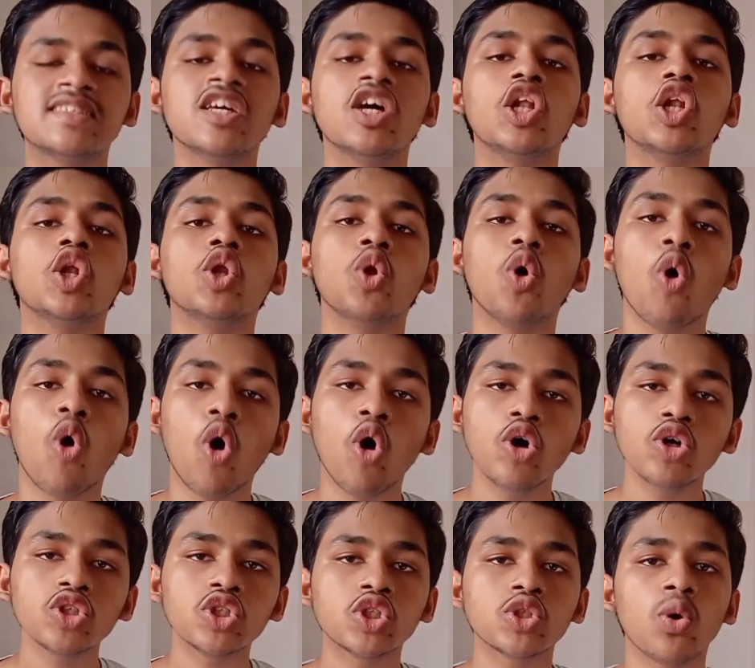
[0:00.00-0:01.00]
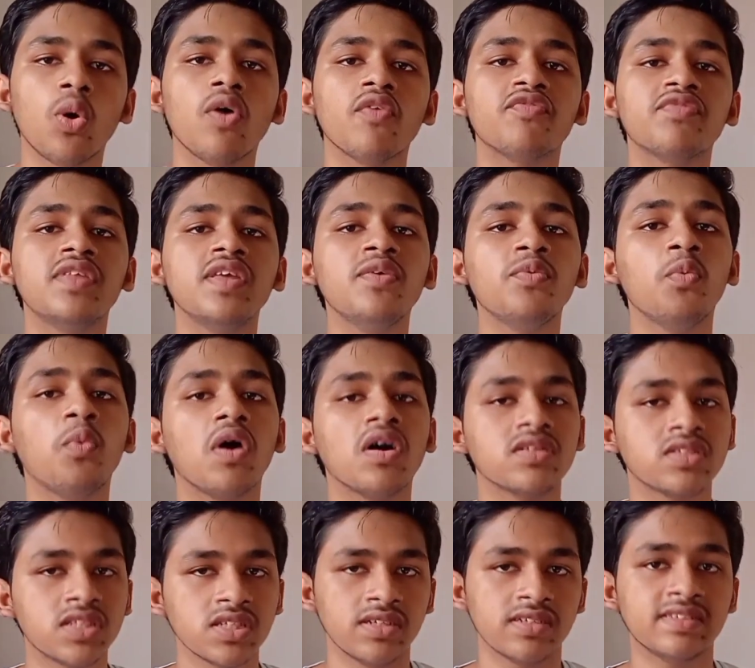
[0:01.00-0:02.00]
is the loss of the
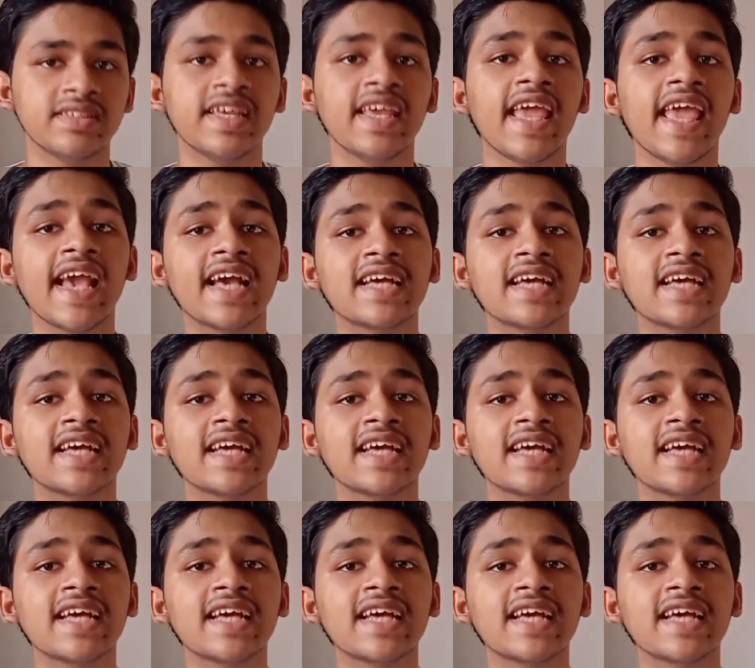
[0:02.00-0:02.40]
water,